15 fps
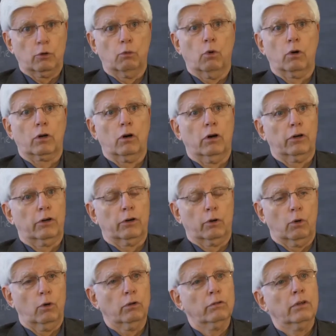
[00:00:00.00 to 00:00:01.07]
could work on on
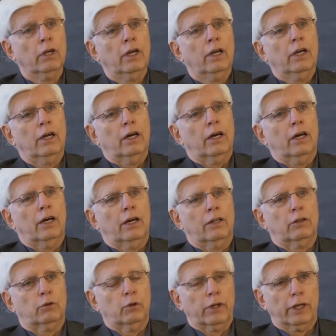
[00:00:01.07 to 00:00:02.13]
their own,
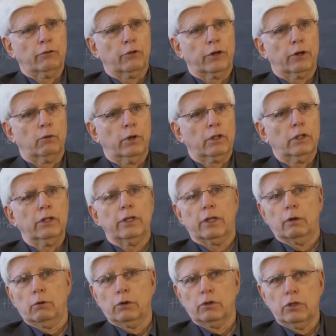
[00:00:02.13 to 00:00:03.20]
and do that very quickly. Then
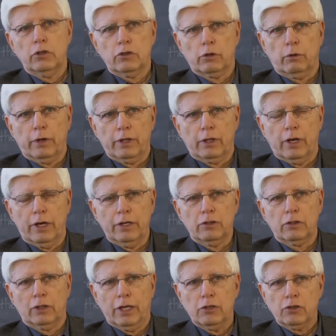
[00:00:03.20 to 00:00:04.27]
I would teach the grade
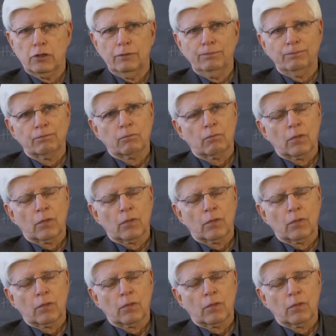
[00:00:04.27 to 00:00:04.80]
nines a lesson.